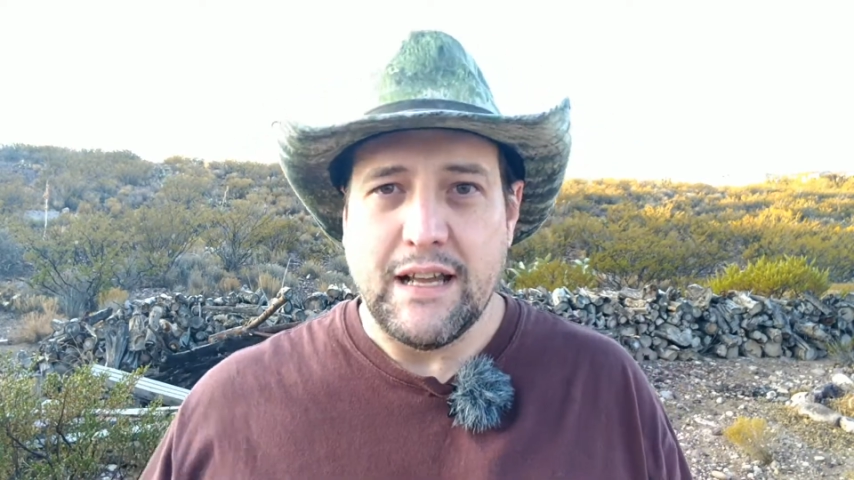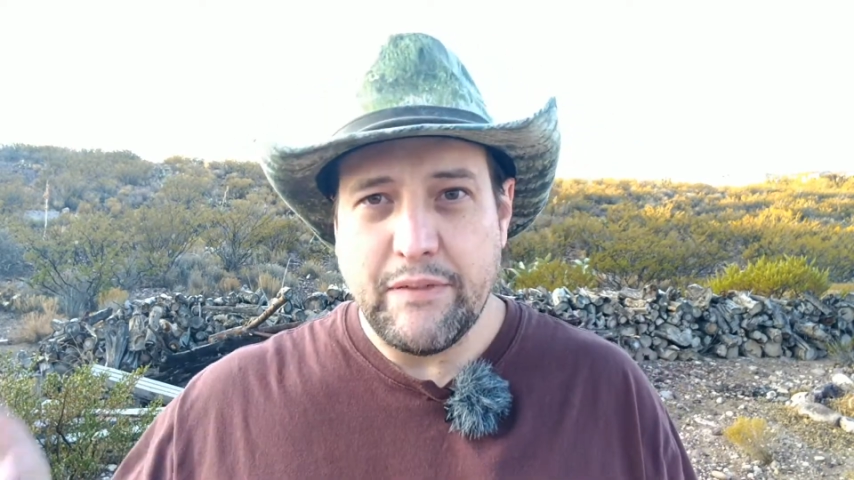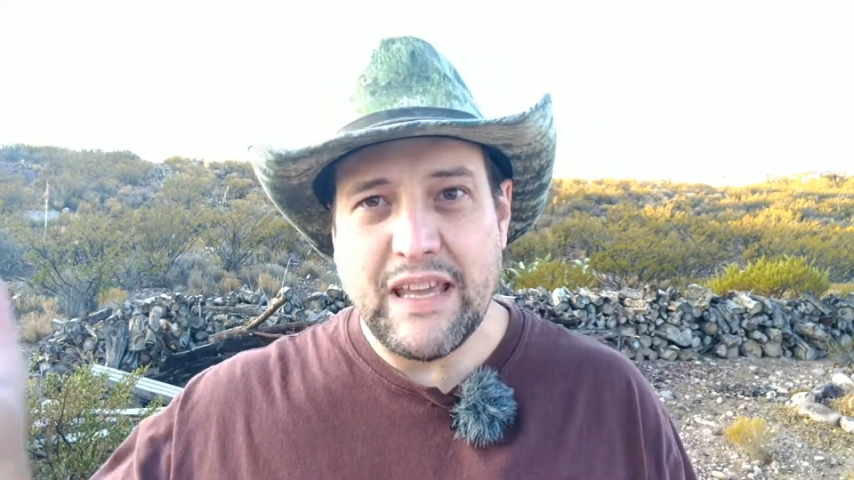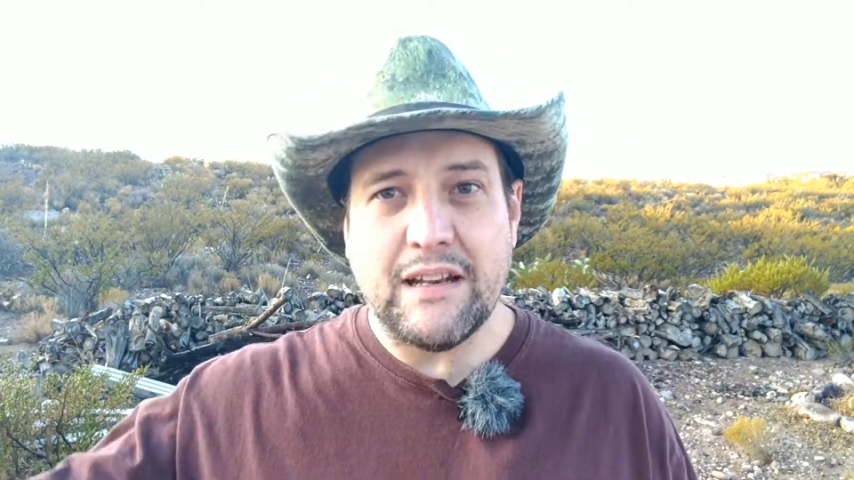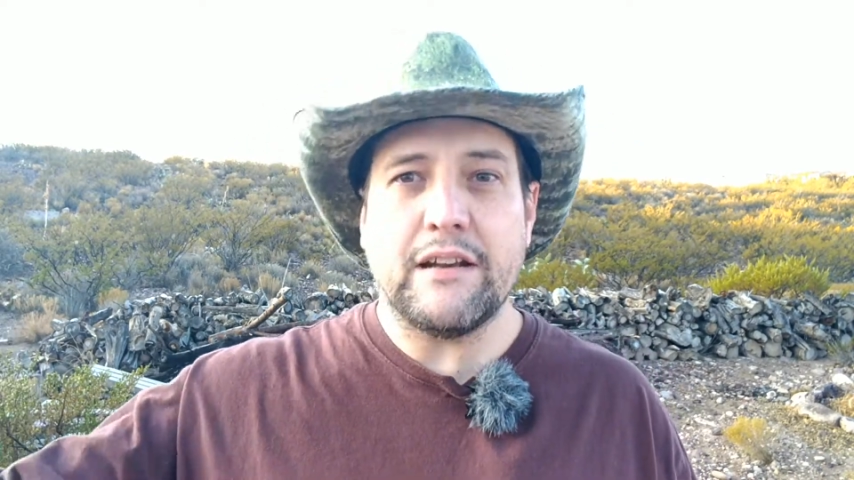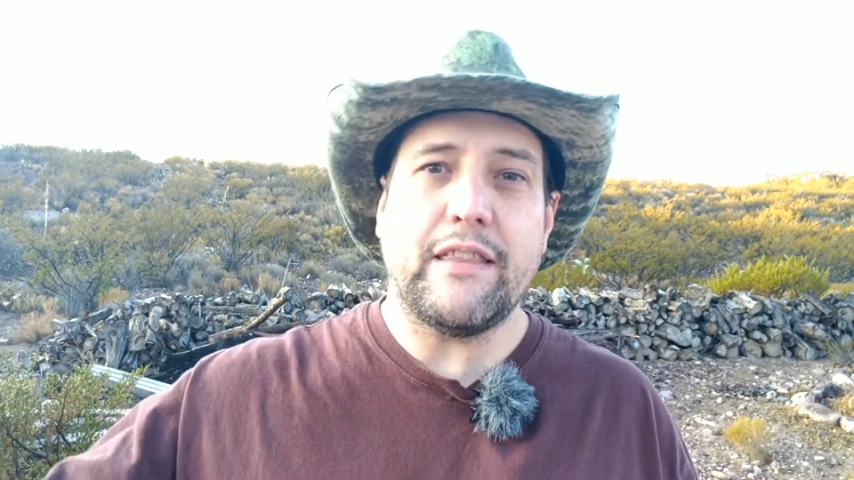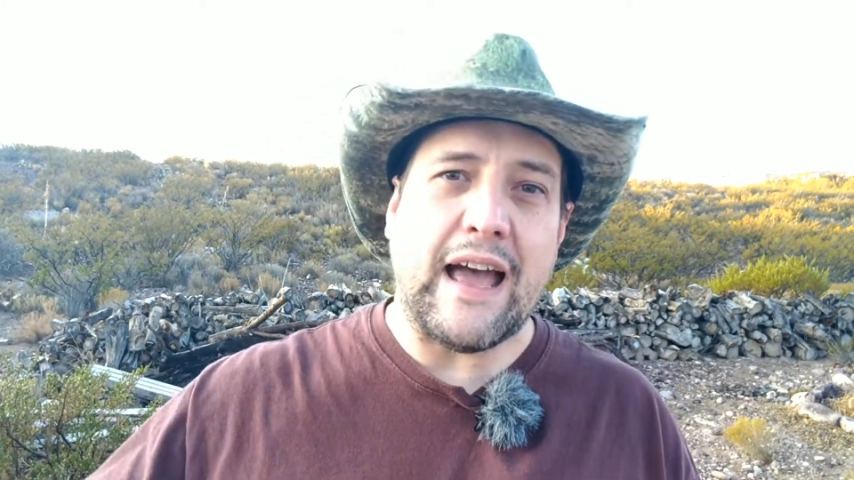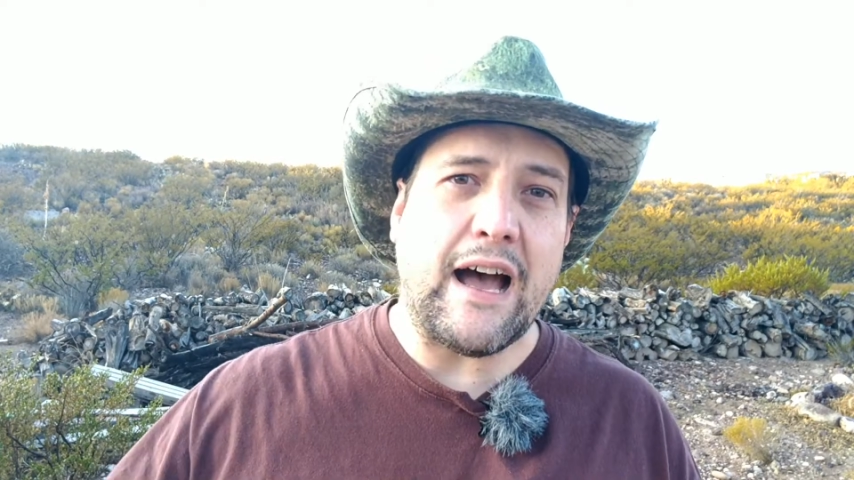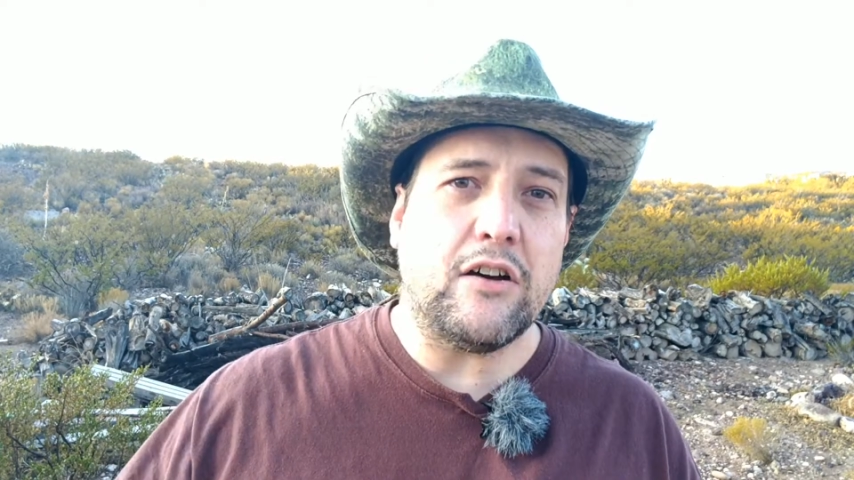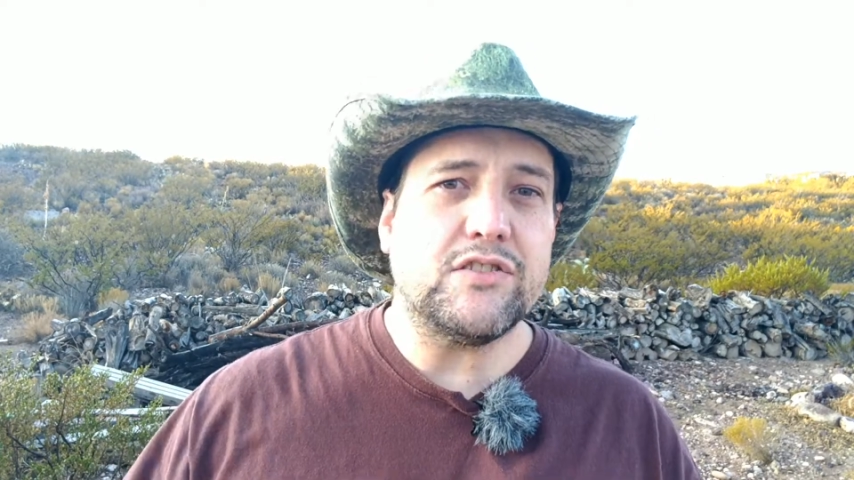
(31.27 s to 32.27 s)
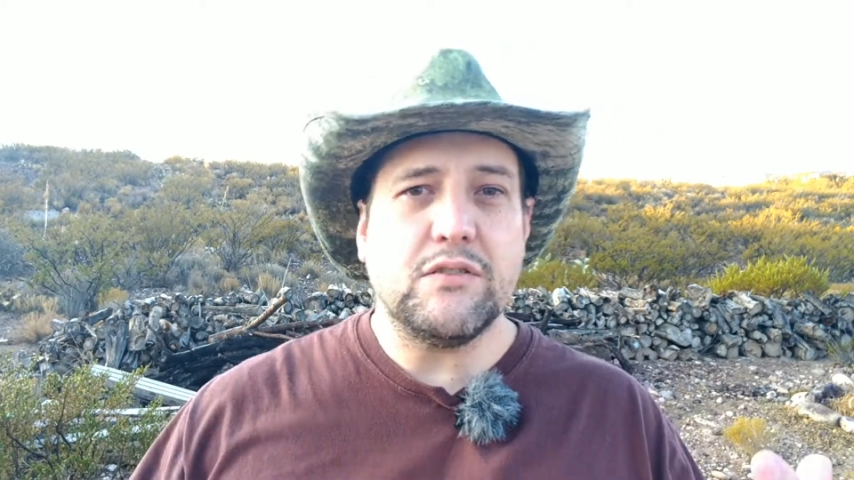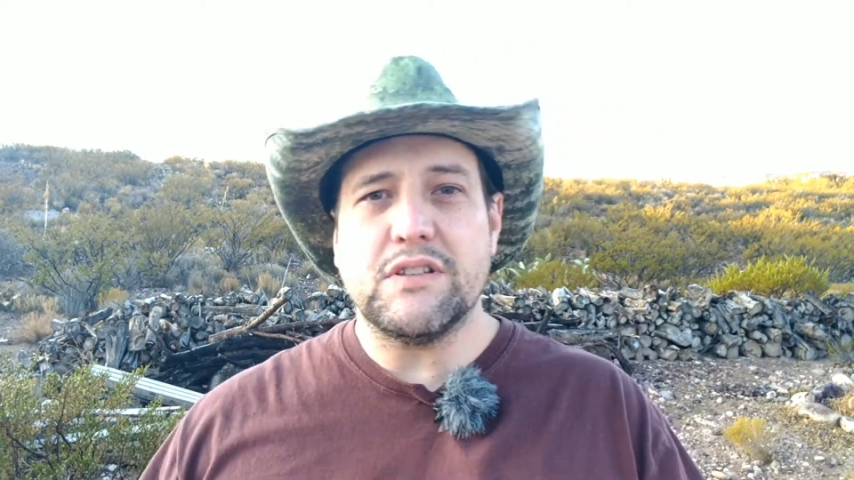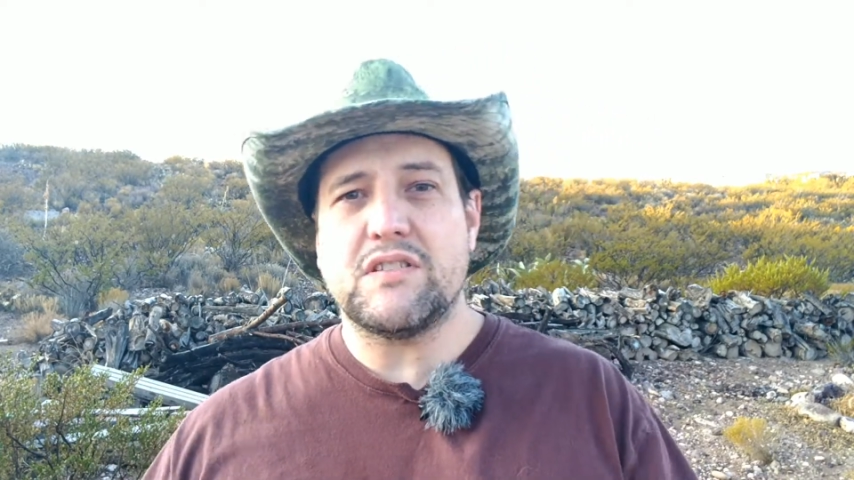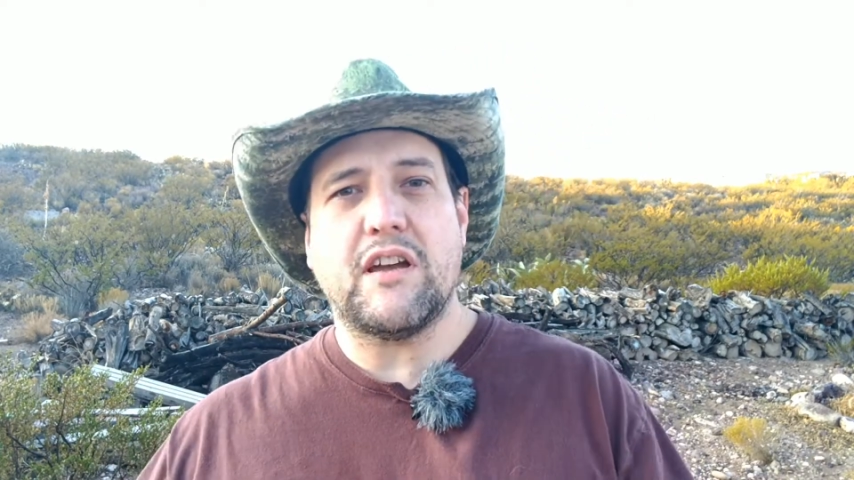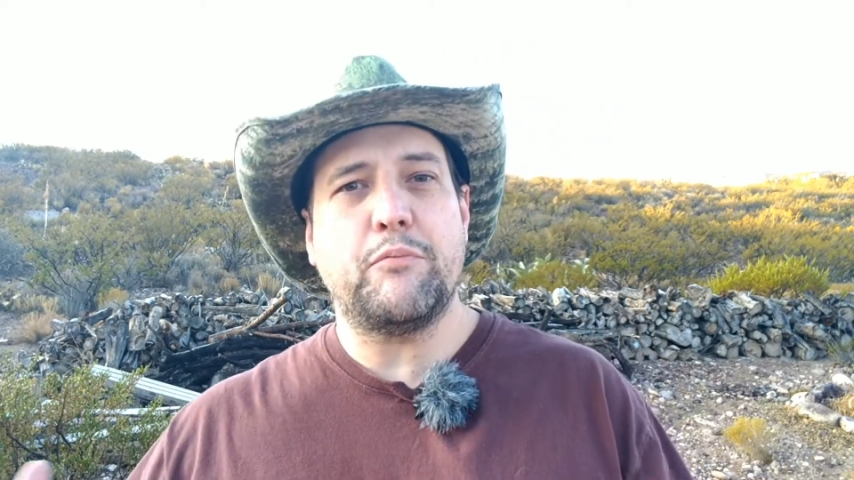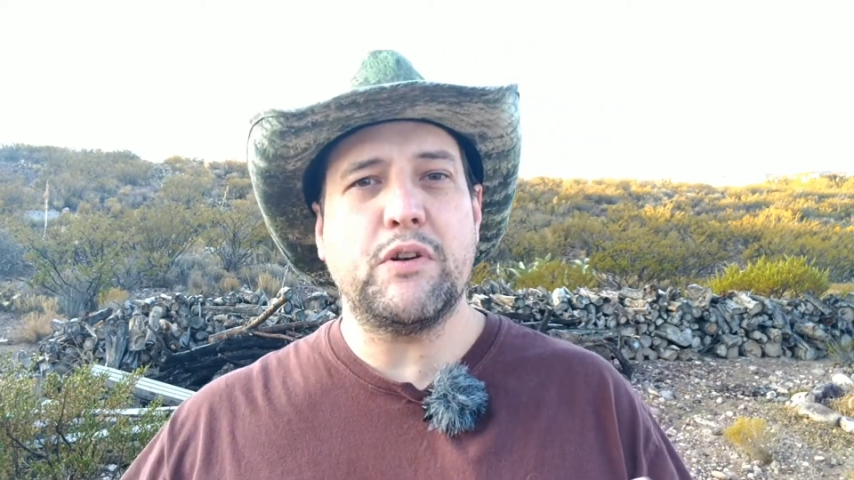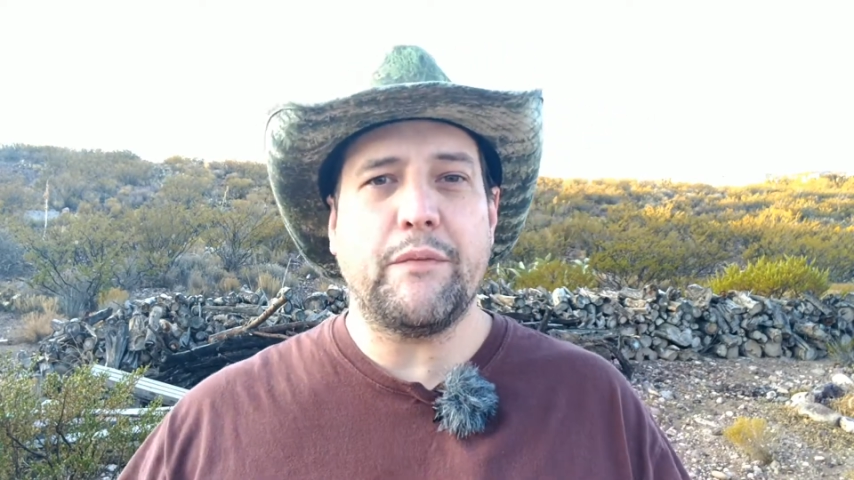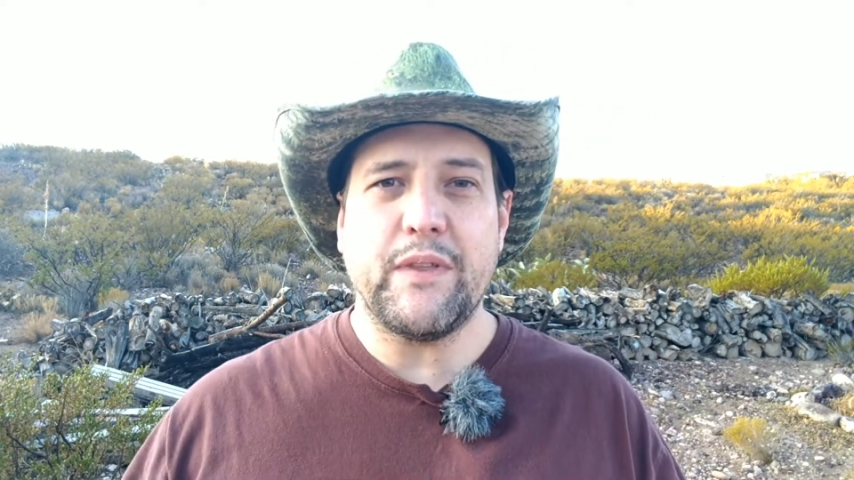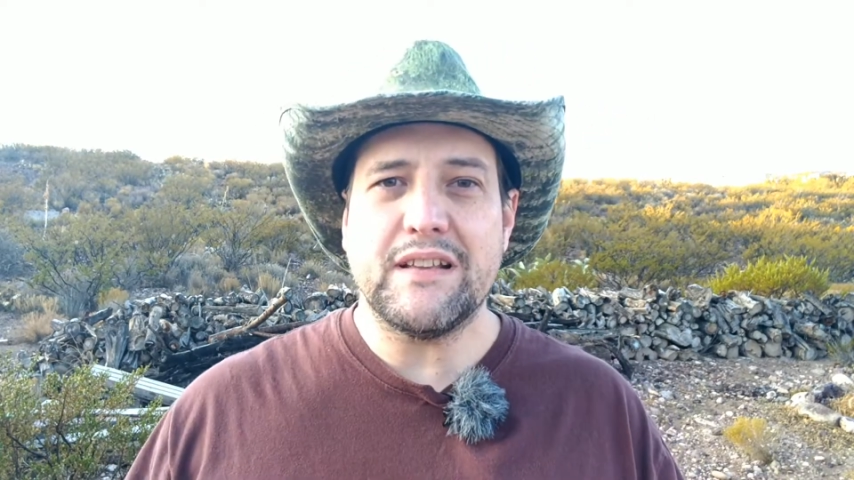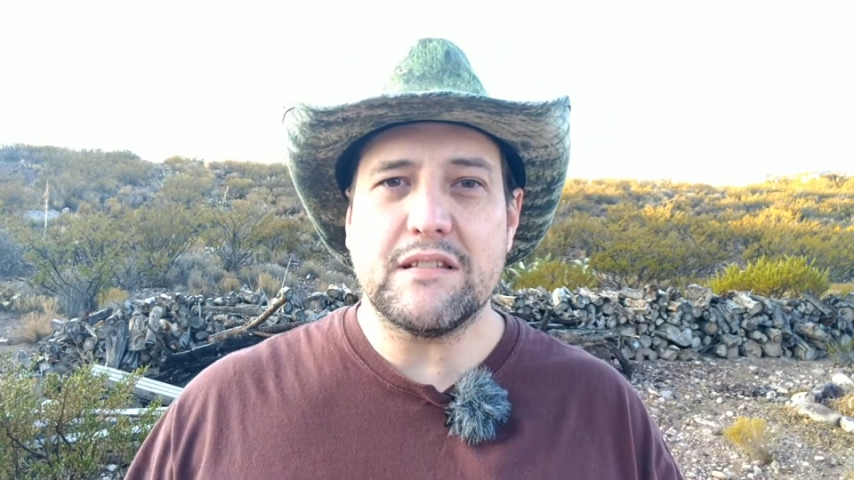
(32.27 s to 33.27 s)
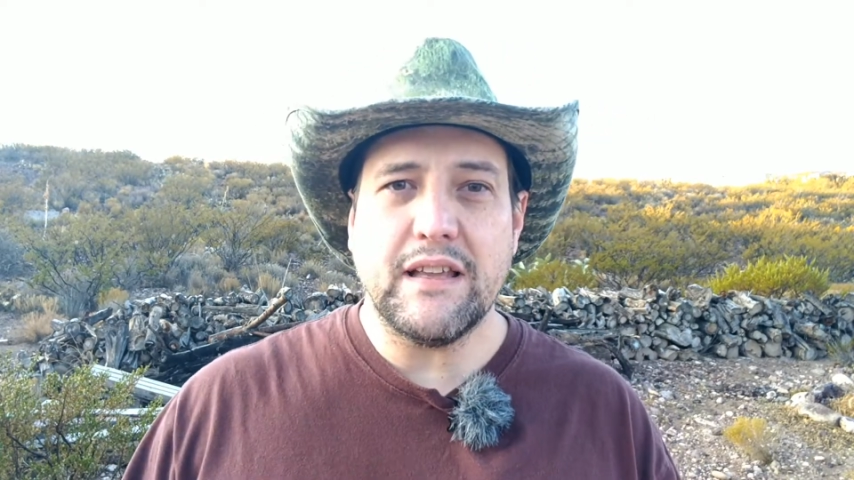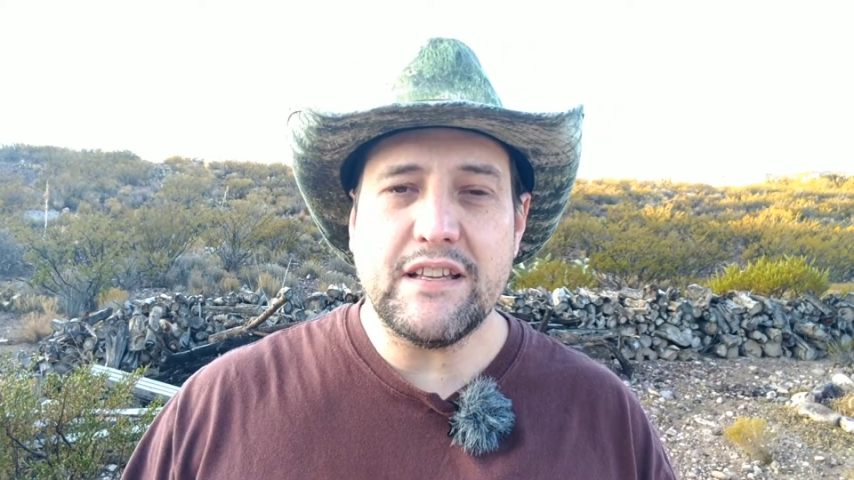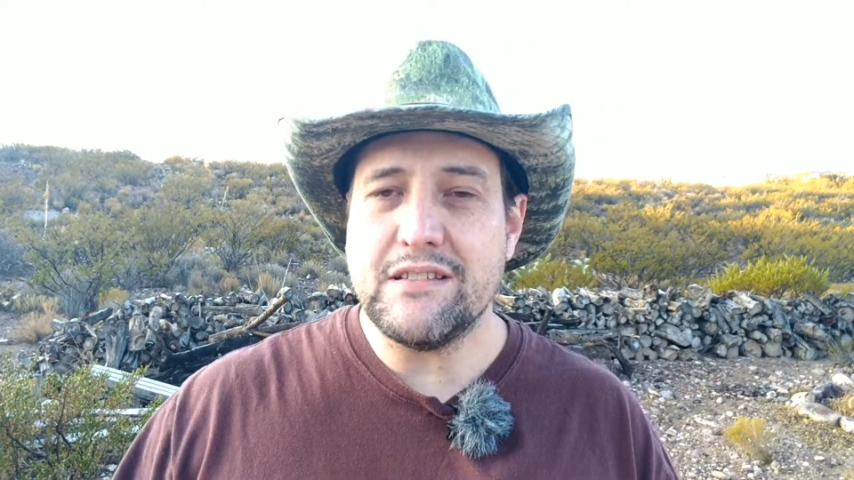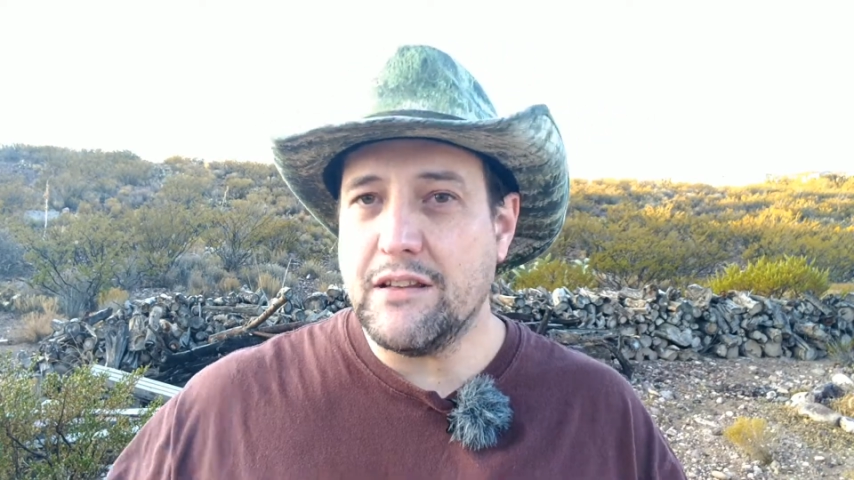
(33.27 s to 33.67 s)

getting under the house, doing stuff, putting up the insulation.